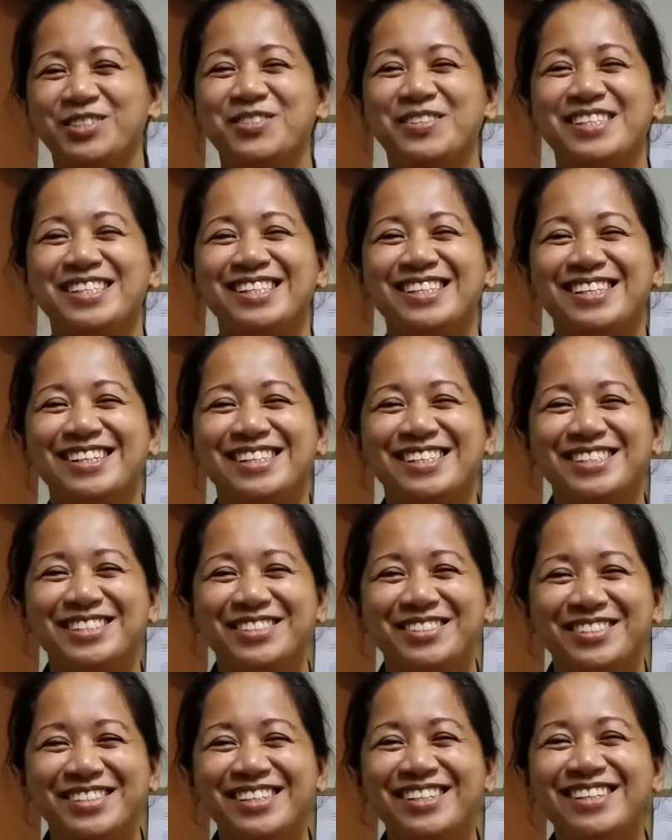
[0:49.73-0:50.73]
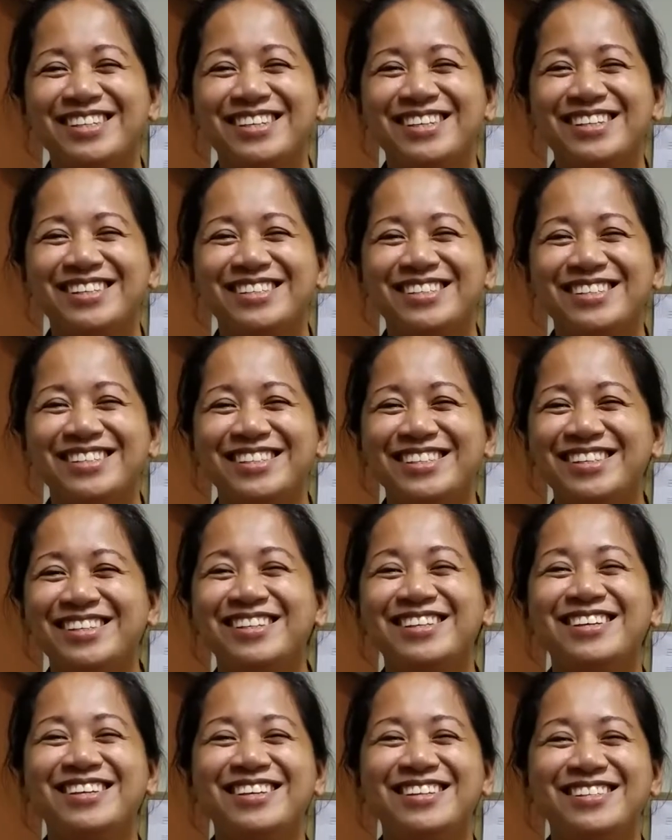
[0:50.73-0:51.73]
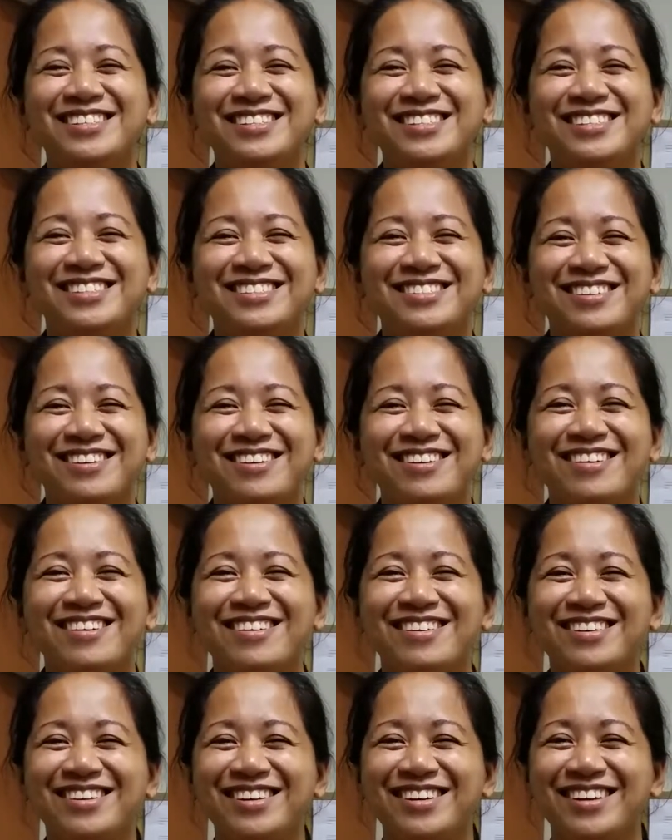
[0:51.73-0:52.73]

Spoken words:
Twinkle, twinkle, little star.